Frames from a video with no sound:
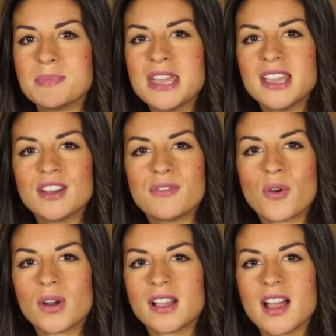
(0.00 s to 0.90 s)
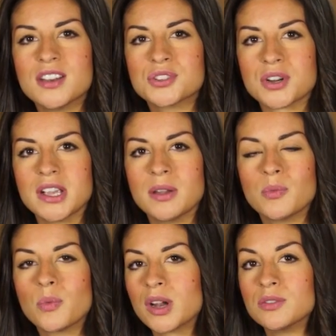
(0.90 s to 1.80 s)
Being in a foreign country
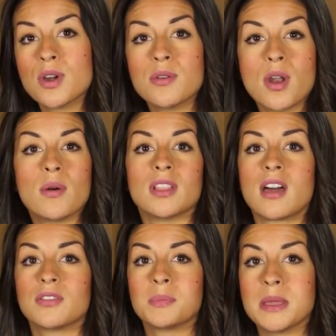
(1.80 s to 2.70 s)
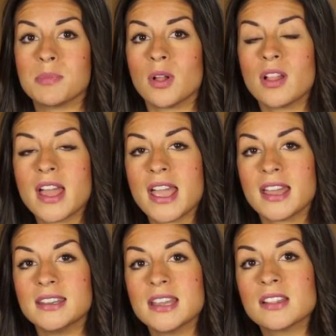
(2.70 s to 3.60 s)
where you don't know a lot of people,
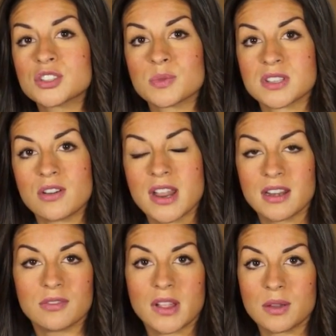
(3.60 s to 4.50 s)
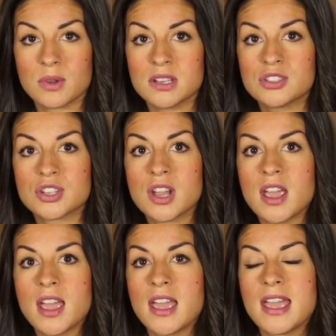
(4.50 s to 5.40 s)
and English was our native language,
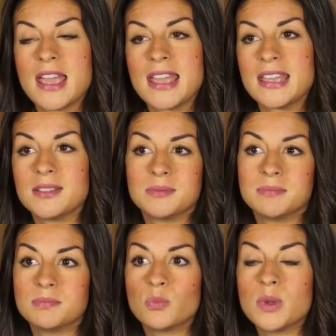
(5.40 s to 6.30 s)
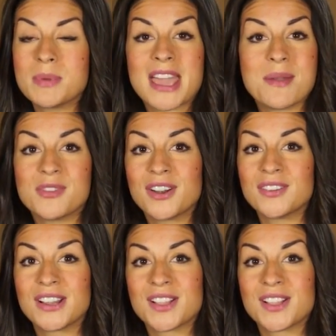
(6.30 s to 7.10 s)
eh, we became very, very